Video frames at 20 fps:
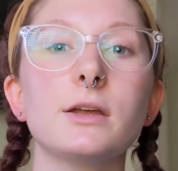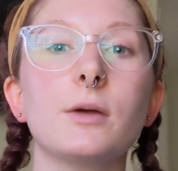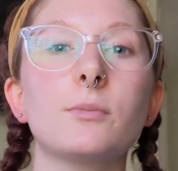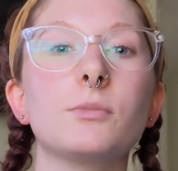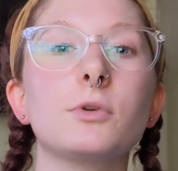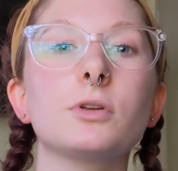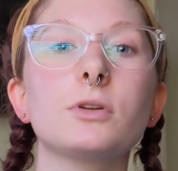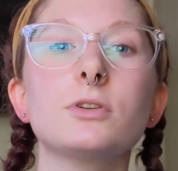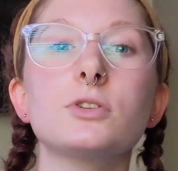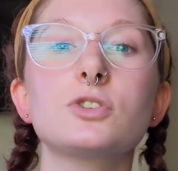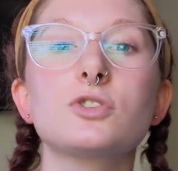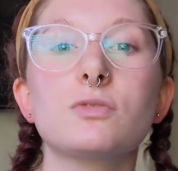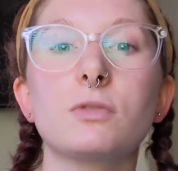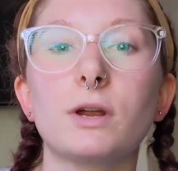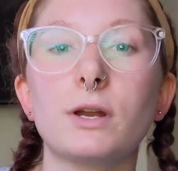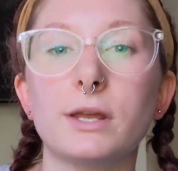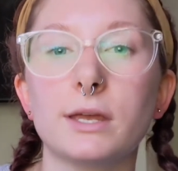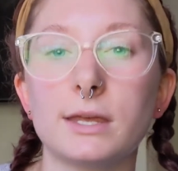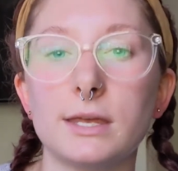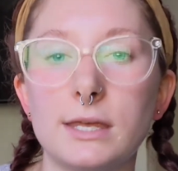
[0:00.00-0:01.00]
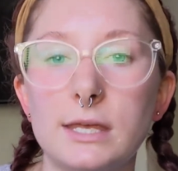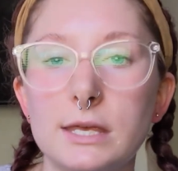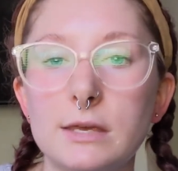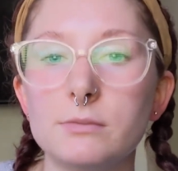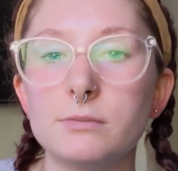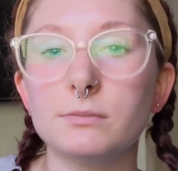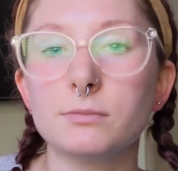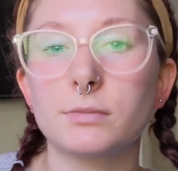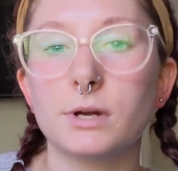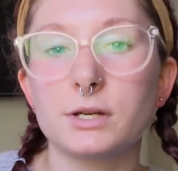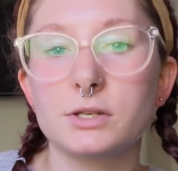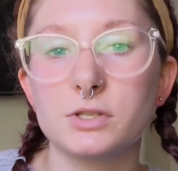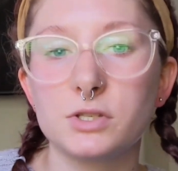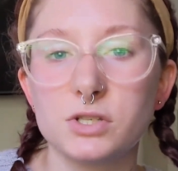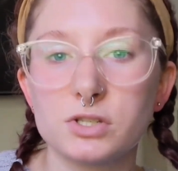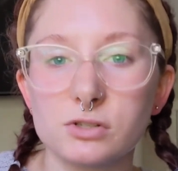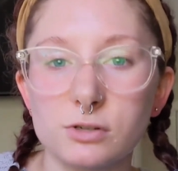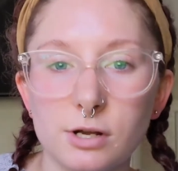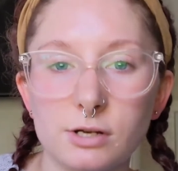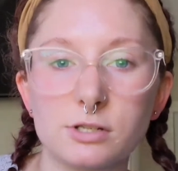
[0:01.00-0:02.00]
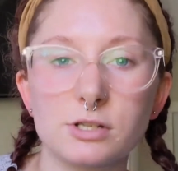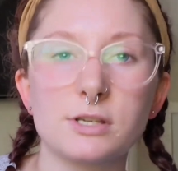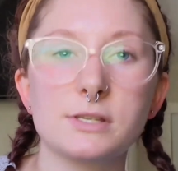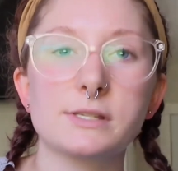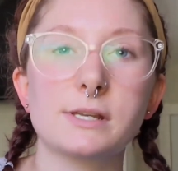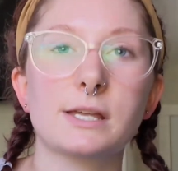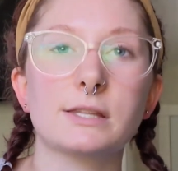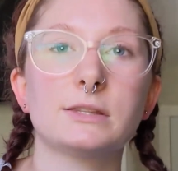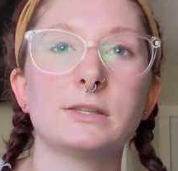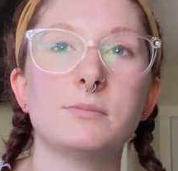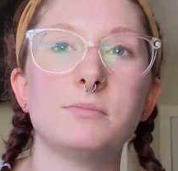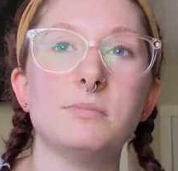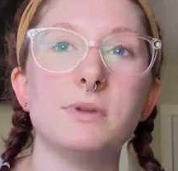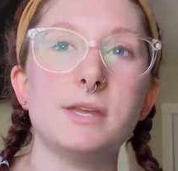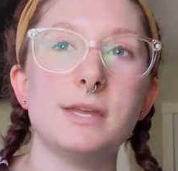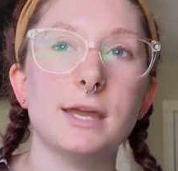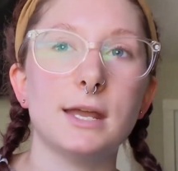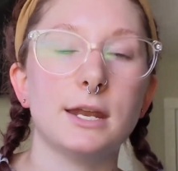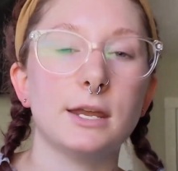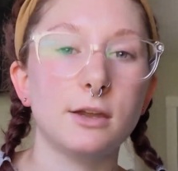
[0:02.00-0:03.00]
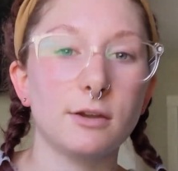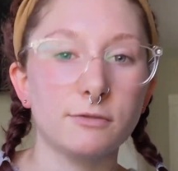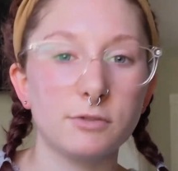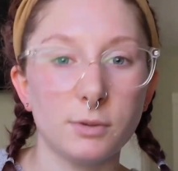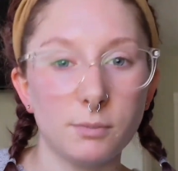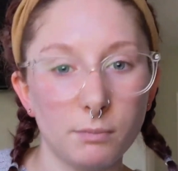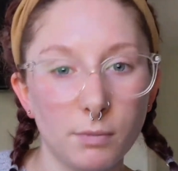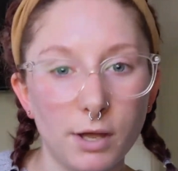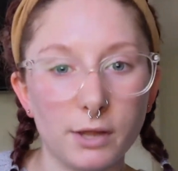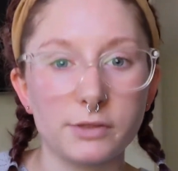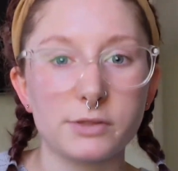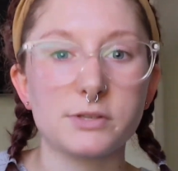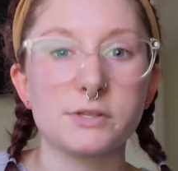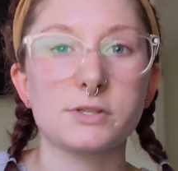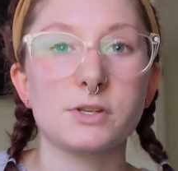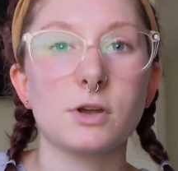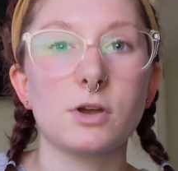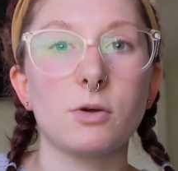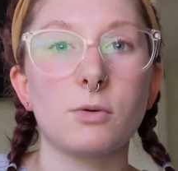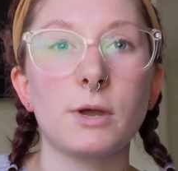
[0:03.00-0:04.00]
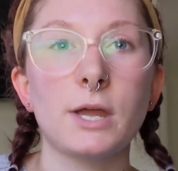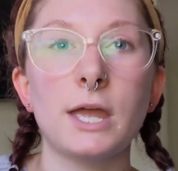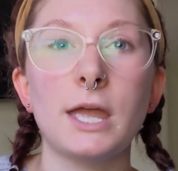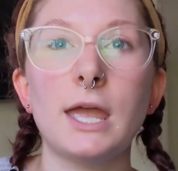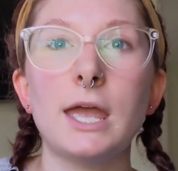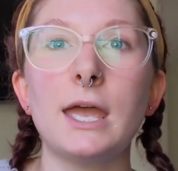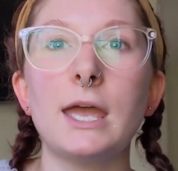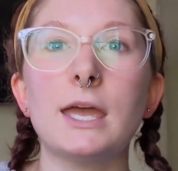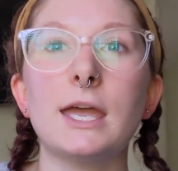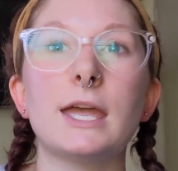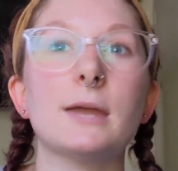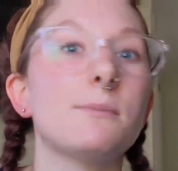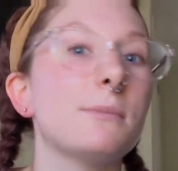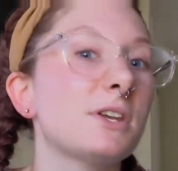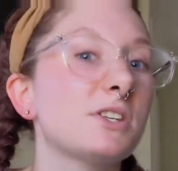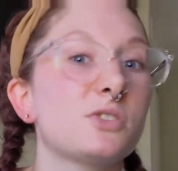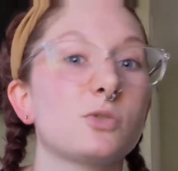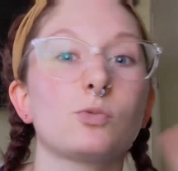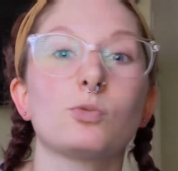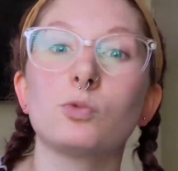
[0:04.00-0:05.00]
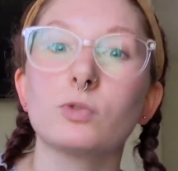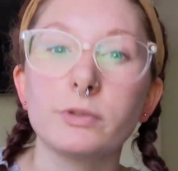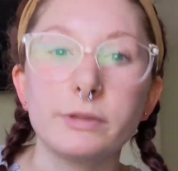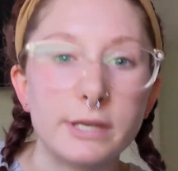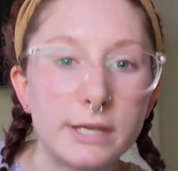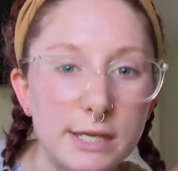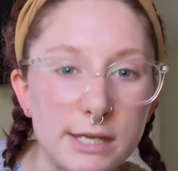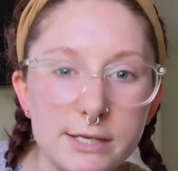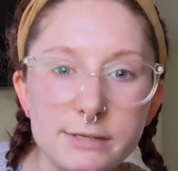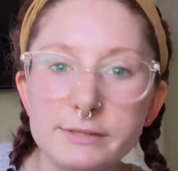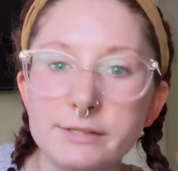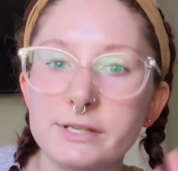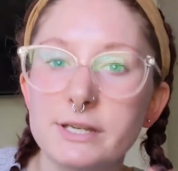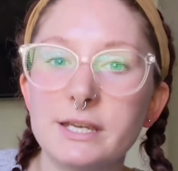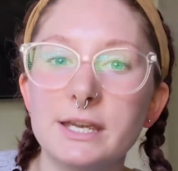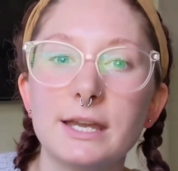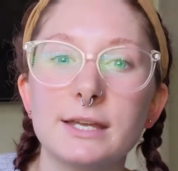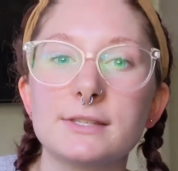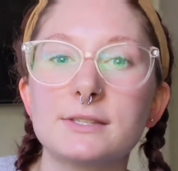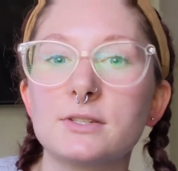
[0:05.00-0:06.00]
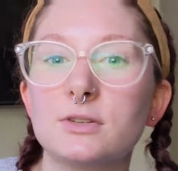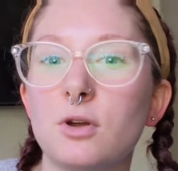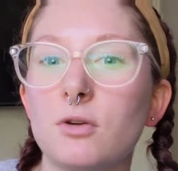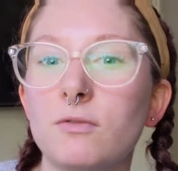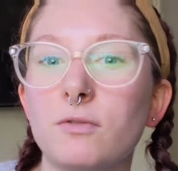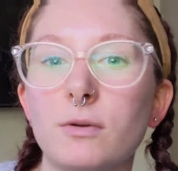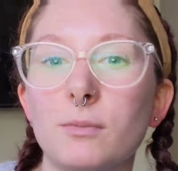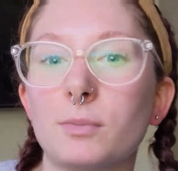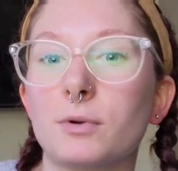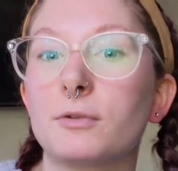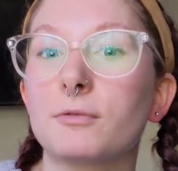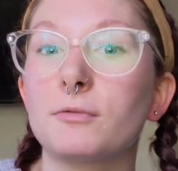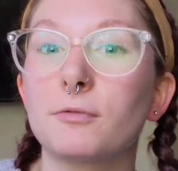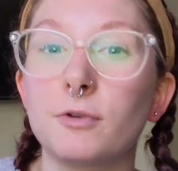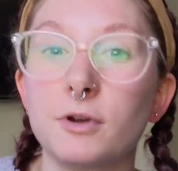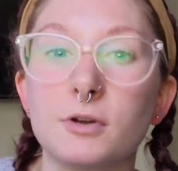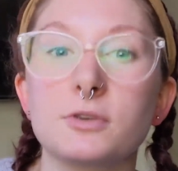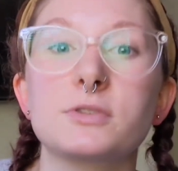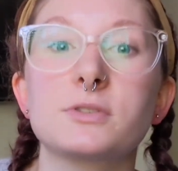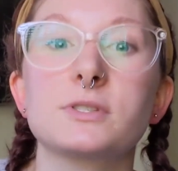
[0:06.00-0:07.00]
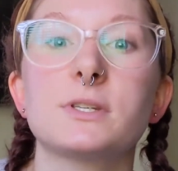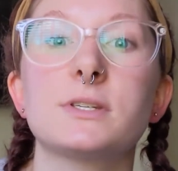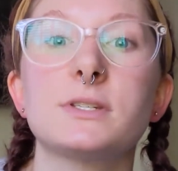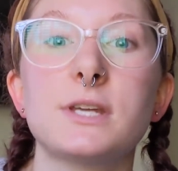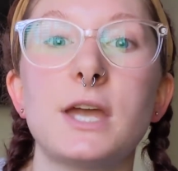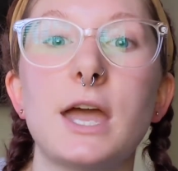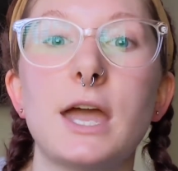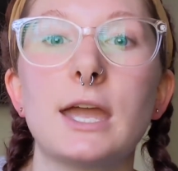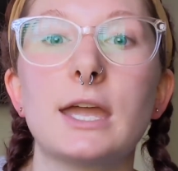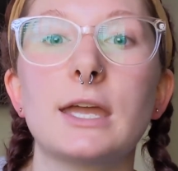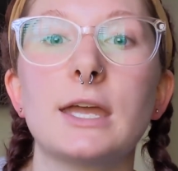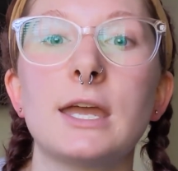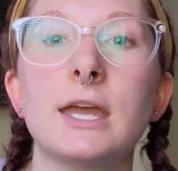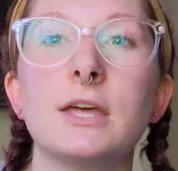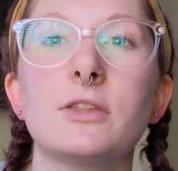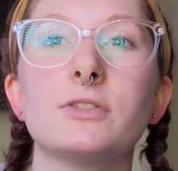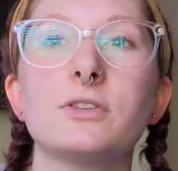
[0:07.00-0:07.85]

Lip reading: I'm gonna try to keep my stretches at the beginning of the month, so it makes it really easy. It's November 1st today.